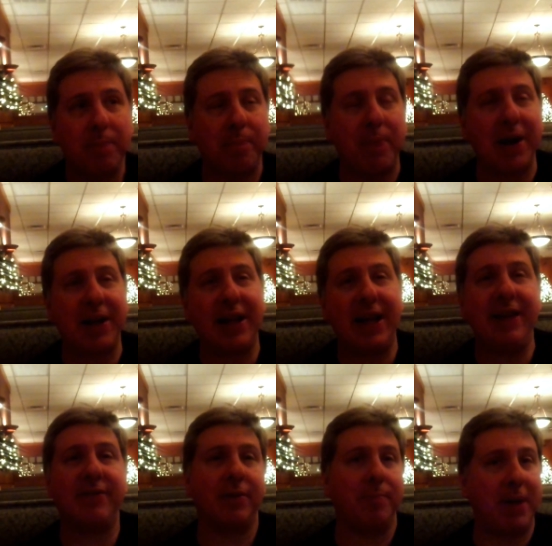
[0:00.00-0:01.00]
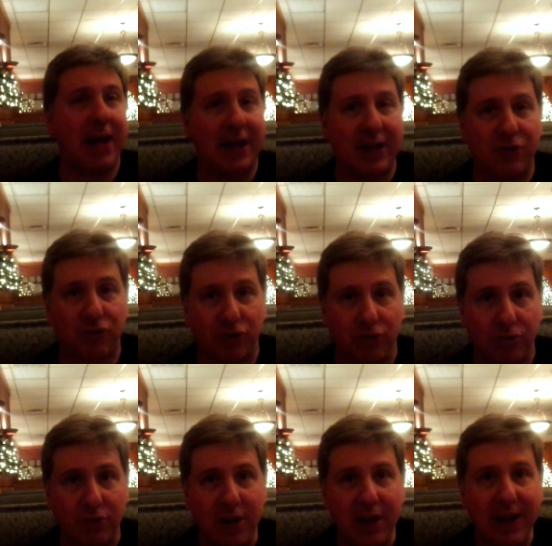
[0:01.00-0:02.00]
but he's the manager.
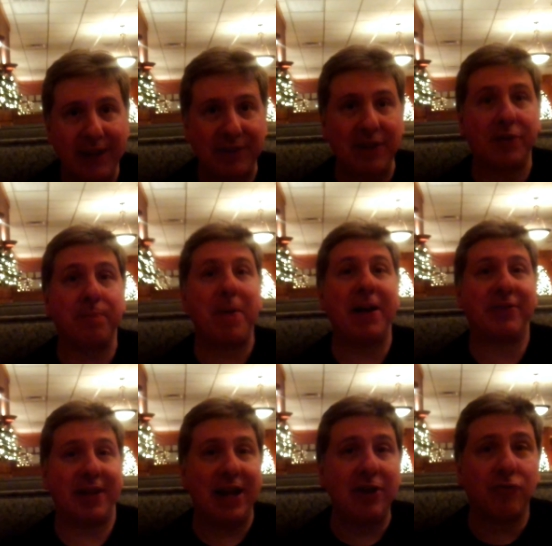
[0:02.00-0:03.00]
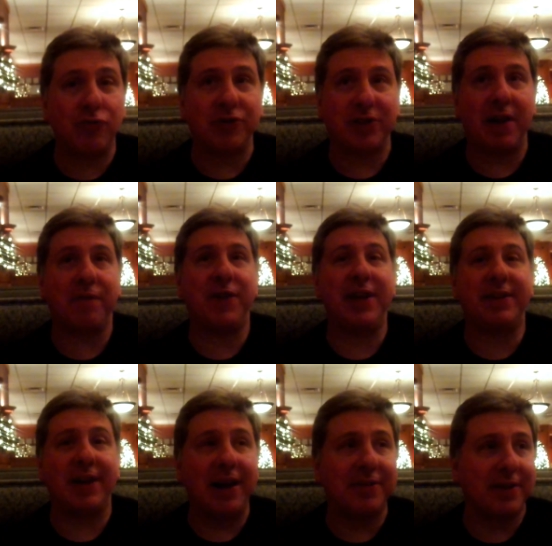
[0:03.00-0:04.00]
It's in his best interest if he
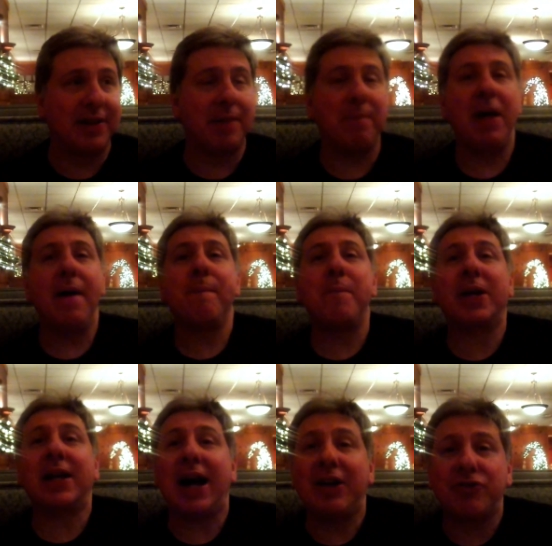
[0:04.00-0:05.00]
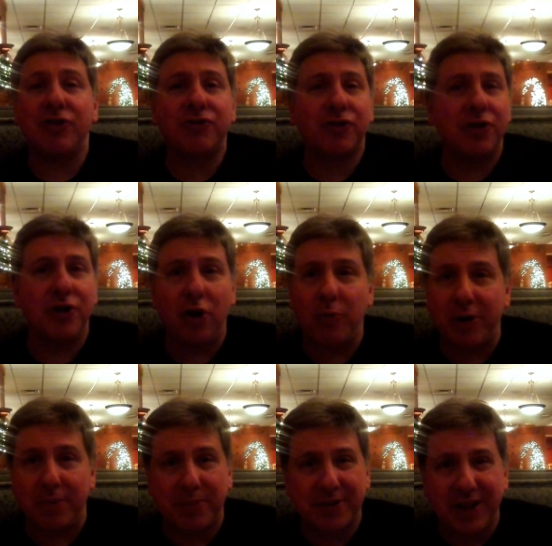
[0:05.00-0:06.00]
doesn't, and McCutchen should know it
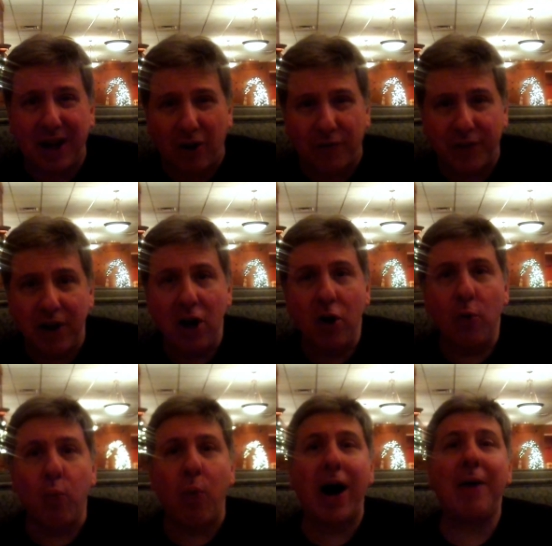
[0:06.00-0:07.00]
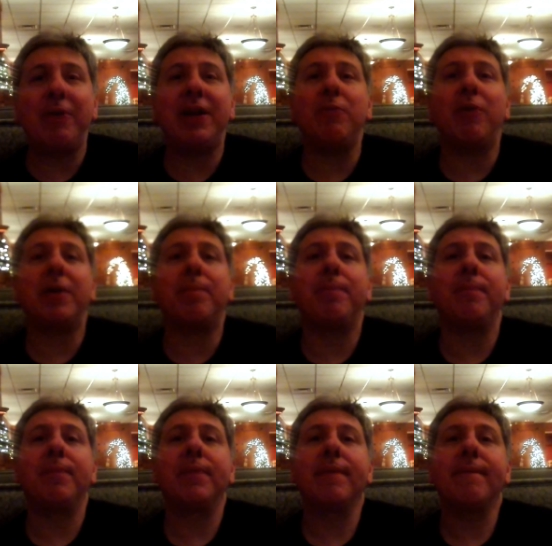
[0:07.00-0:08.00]
himself. Why no, McCutchen wanna...
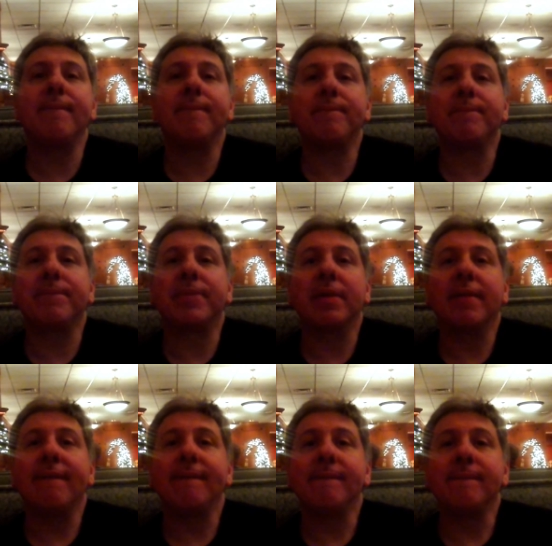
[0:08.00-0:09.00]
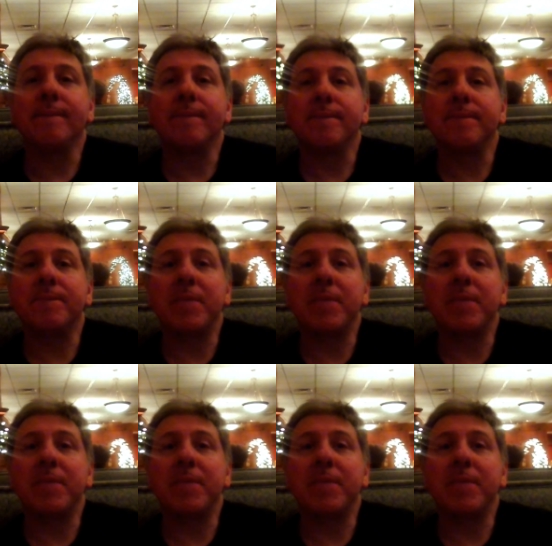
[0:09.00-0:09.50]
thinks he can still play center field.